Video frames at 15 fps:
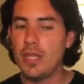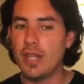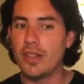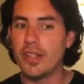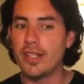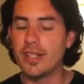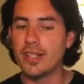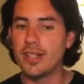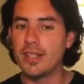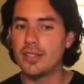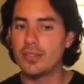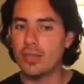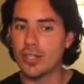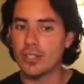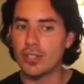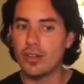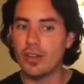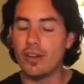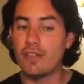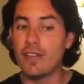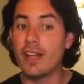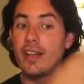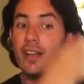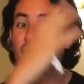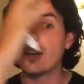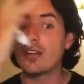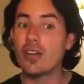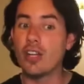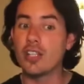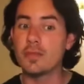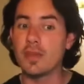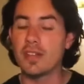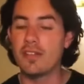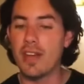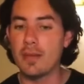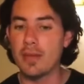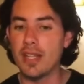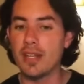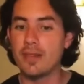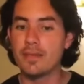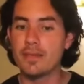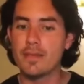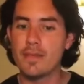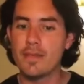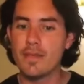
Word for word: building the structure of a cosmic family.